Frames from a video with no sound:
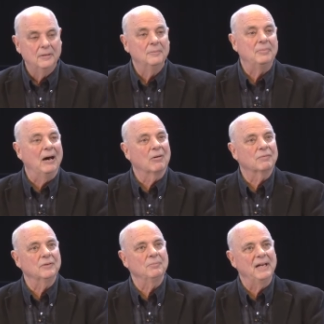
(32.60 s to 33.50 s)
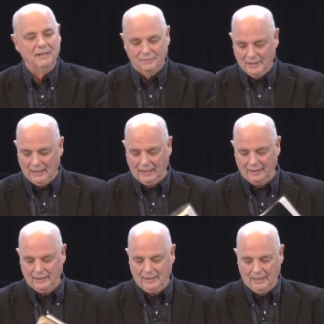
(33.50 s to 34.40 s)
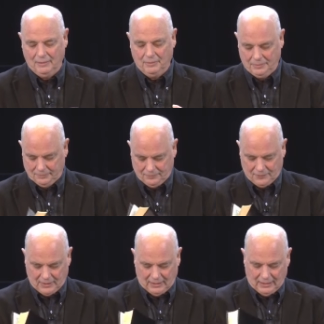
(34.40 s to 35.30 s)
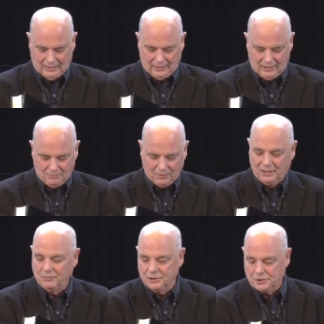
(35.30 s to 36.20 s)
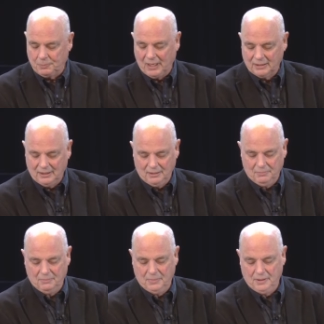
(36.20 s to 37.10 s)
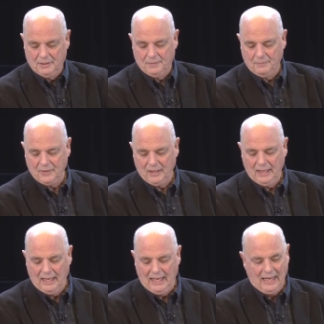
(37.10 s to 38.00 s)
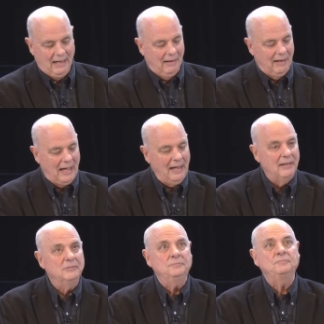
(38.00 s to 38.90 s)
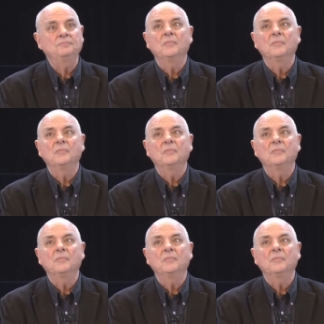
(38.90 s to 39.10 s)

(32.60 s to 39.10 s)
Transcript: powerful man of God, and I deeply respect him. Uh, I,